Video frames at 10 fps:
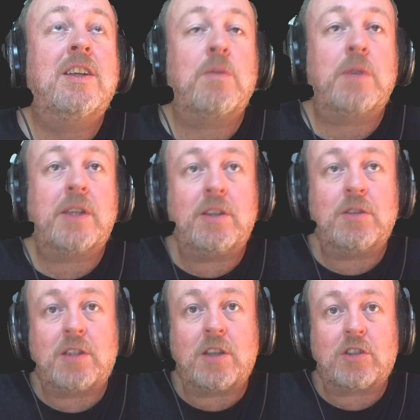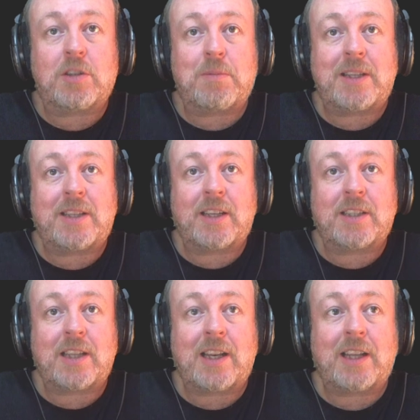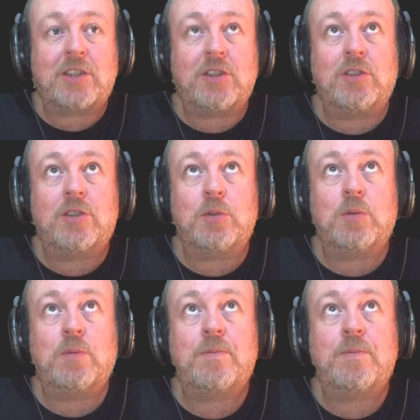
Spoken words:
When I use the automatic selection tool,